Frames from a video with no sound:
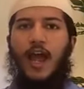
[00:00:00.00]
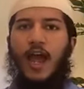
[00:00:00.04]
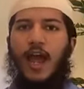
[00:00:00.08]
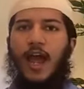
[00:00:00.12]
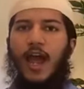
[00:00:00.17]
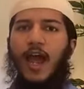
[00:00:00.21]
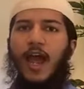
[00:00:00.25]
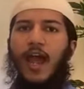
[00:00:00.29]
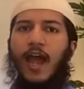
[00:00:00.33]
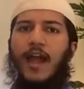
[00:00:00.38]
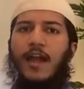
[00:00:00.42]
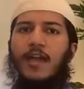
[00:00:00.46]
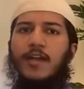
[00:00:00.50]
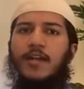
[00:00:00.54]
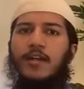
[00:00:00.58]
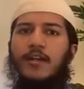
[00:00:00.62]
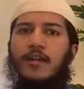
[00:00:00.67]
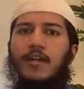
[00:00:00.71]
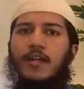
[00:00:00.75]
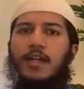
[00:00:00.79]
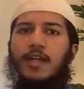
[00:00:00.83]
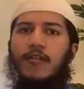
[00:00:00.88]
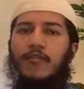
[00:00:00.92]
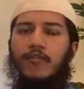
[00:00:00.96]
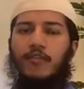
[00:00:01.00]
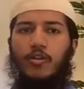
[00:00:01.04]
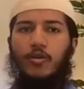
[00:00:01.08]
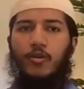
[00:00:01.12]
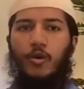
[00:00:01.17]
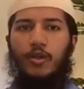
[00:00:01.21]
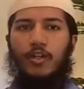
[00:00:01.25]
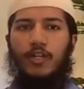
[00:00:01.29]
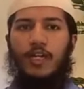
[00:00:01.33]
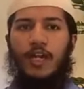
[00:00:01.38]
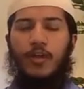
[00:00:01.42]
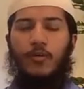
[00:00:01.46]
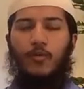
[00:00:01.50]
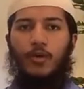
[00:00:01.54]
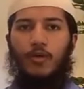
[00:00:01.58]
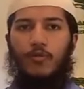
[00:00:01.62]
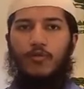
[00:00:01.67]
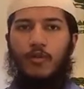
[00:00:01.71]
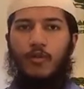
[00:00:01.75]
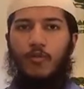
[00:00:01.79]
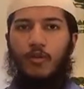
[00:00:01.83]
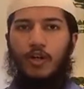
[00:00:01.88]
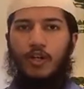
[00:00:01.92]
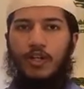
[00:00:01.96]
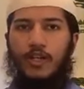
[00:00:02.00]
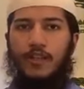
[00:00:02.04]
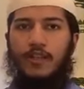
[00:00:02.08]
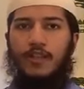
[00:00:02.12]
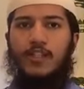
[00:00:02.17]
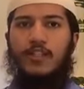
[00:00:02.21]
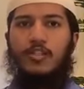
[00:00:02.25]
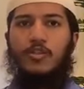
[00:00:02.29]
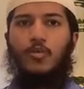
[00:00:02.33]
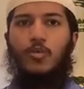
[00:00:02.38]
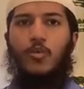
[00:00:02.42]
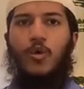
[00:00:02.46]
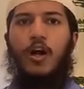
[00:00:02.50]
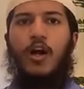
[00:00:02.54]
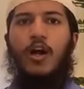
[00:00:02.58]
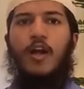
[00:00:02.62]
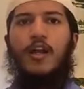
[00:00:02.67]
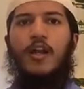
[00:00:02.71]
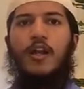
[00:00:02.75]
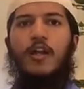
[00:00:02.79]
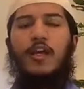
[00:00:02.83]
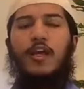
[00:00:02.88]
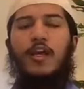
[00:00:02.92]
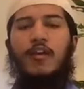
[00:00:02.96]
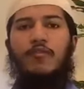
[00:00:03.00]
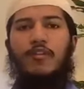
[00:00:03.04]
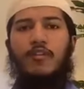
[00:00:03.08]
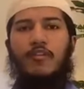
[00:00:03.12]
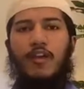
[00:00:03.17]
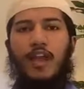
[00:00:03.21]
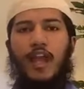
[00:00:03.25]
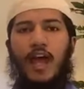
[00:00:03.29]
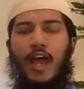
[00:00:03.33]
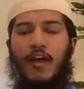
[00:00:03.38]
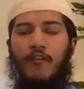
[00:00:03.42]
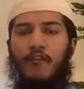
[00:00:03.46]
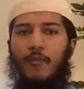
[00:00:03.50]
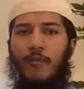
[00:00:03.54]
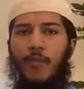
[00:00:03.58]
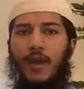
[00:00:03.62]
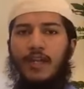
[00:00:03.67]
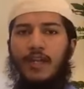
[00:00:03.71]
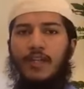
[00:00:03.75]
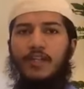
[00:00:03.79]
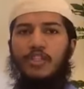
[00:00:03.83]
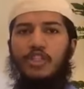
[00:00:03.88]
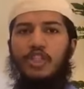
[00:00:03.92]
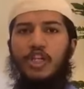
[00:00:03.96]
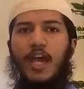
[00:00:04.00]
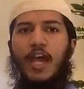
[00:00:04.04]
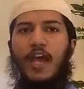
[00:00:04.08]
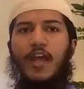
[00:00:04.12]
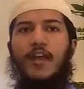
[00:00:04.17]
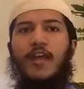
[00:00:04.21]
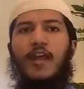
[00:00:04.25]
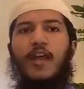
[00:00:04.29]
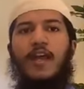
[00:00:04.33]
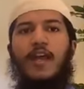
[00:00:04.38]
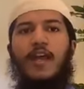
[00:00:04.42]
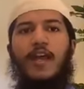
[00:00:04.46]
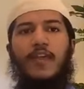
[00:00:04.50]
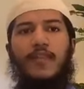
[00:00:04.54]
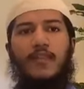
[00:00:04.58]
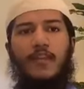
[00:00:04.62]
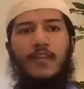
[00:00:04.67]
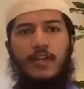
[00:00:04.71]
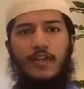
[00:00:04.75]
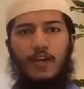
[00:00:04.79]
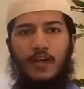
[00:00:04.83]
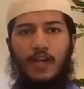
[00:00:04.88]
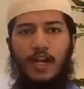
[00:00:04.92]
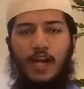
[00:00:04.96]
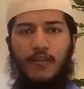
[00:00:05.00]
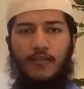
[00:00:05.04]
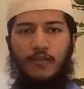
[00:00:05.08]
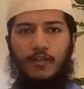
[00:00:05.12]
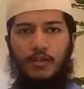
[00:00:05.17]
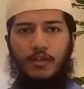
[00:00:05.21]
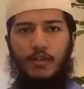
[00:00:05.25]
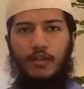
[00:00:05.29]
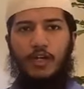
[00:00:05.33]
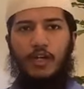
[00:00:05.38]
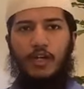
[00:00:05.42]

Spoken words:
And if we don't get what we want in this world, we will have a better share in the hereafter.